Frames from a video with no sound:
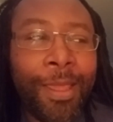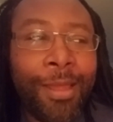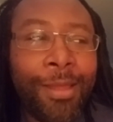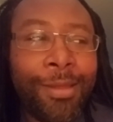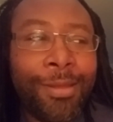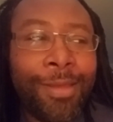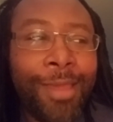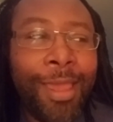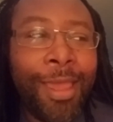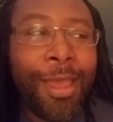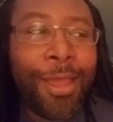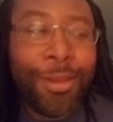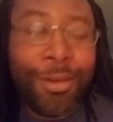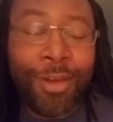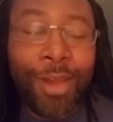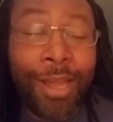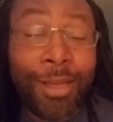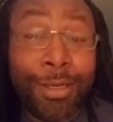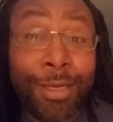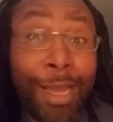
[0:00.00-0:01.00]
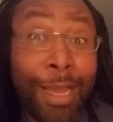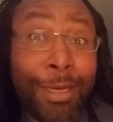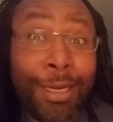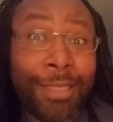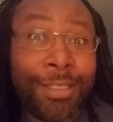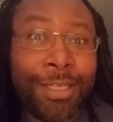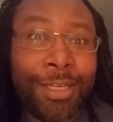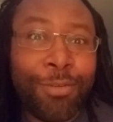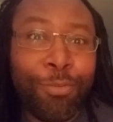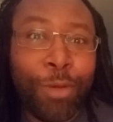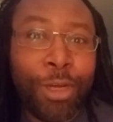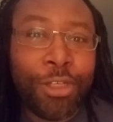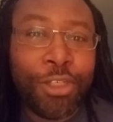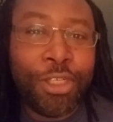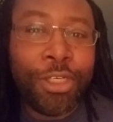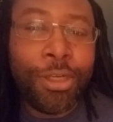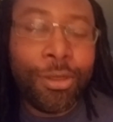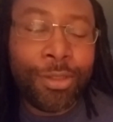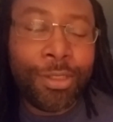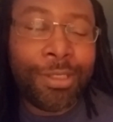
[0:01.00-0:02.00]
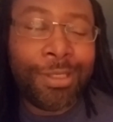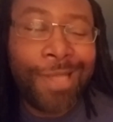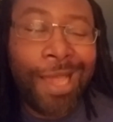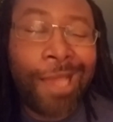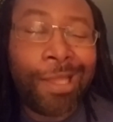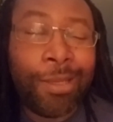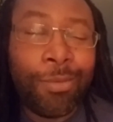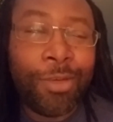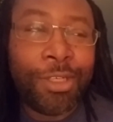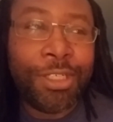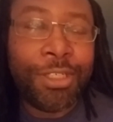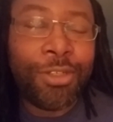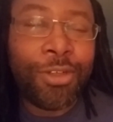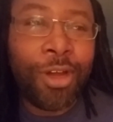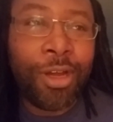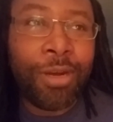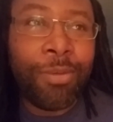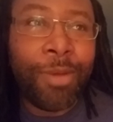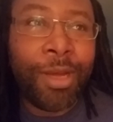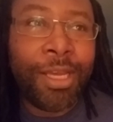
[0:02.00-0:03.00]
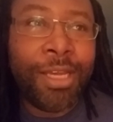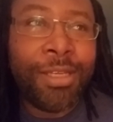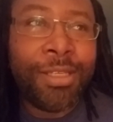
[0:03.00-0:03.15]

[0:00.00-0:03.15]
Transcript: Yeah, and I said, well, she knows exactly what she's talking about.